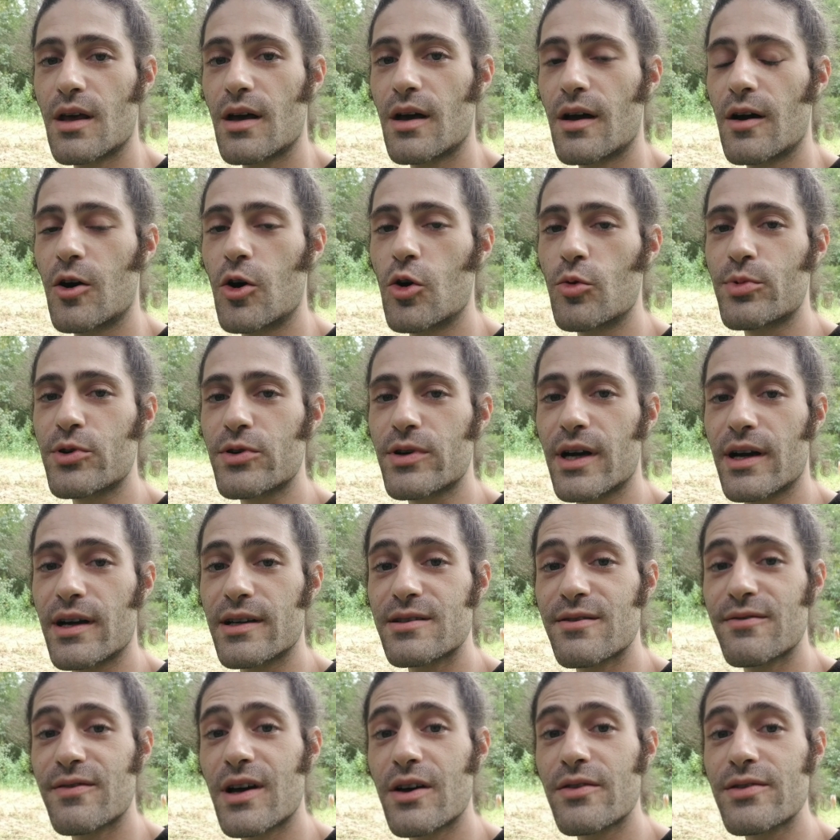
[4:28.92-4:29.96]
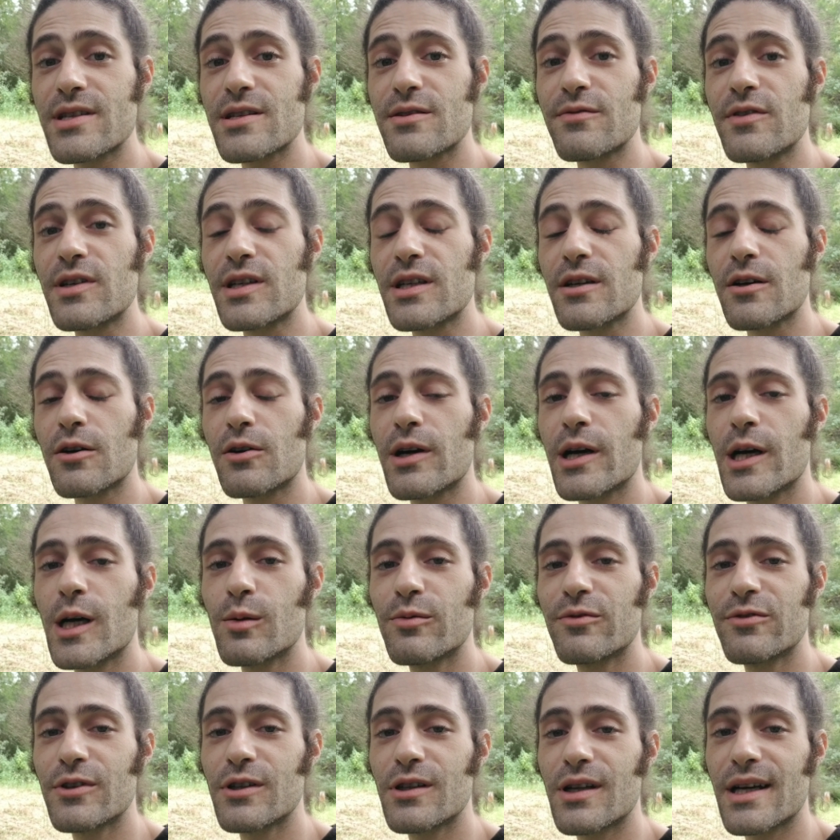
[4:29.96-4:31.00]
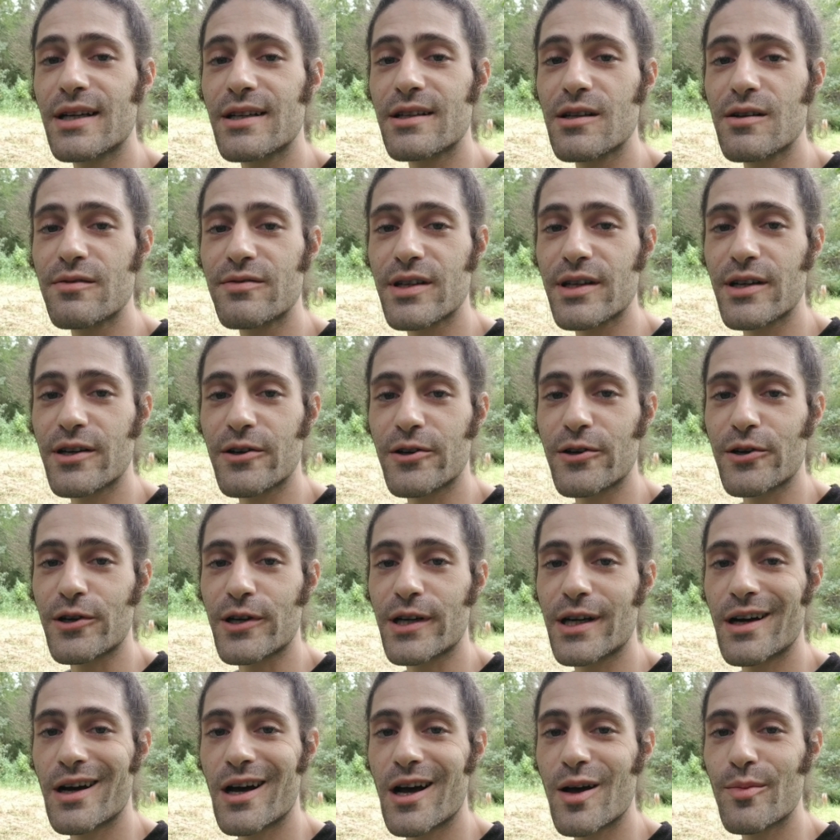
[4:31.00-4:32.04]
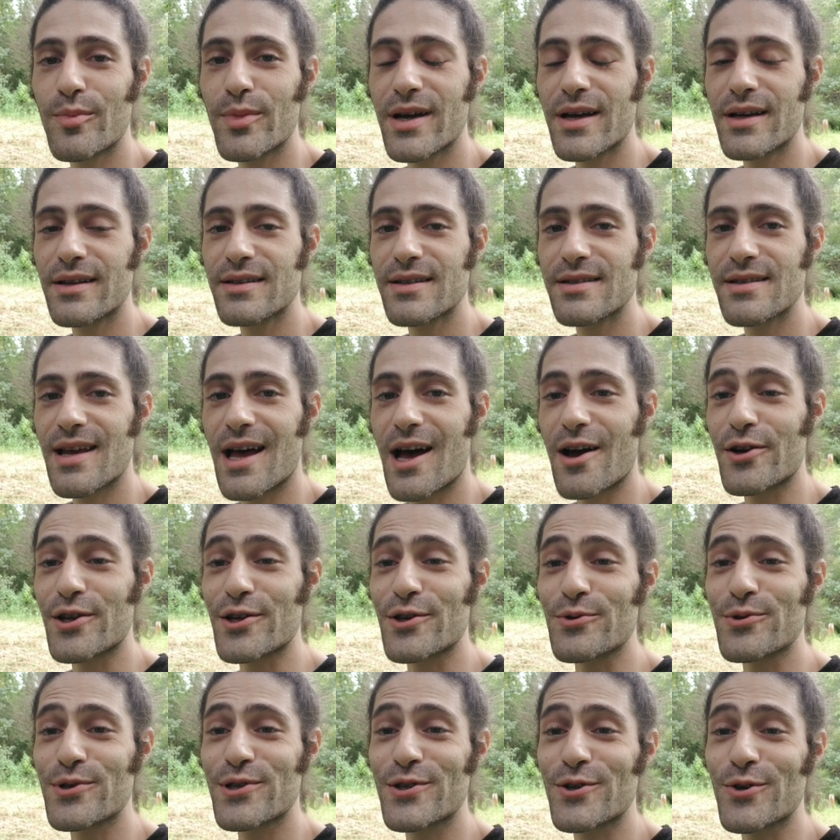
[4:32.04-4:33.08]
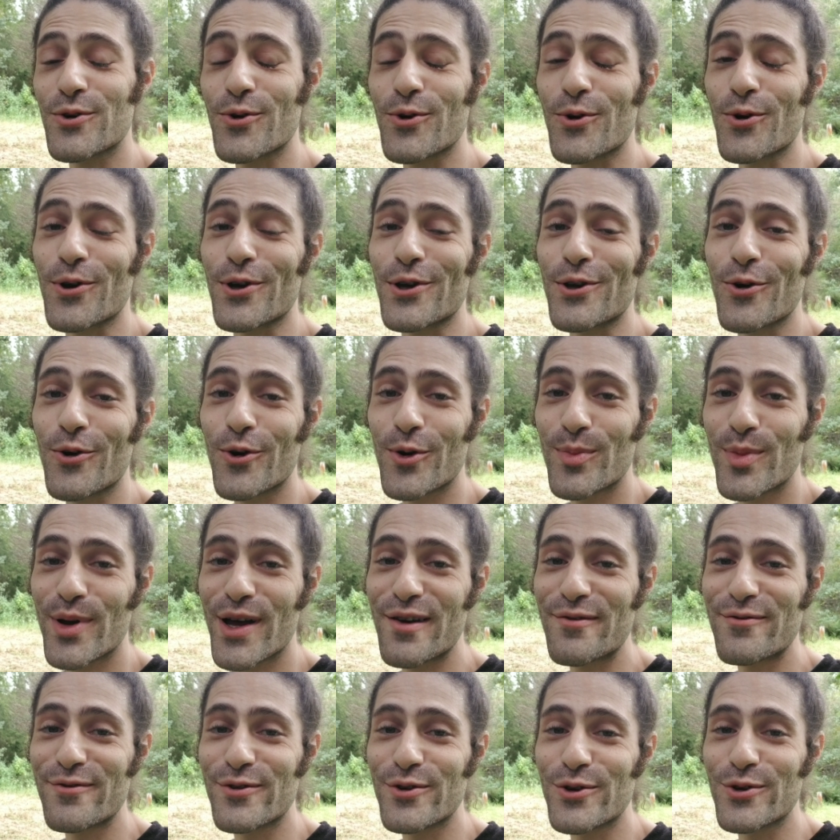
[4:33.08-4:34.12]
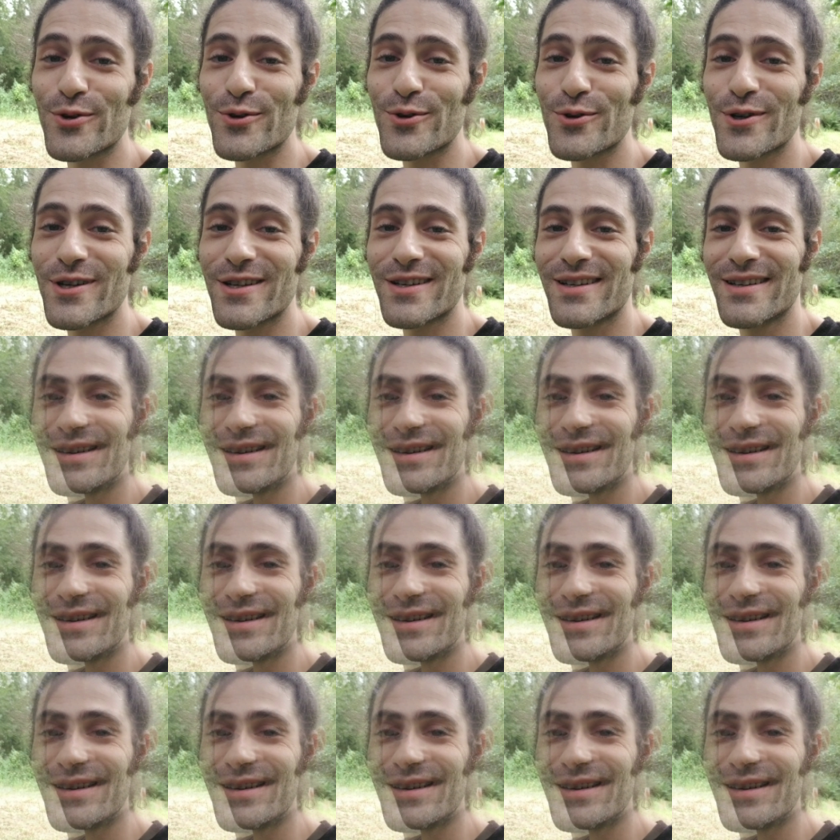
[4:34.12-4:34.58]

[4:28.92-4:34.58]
Hope you guys found this video helpful. I'd love to hear your comments. How do you store your pet food?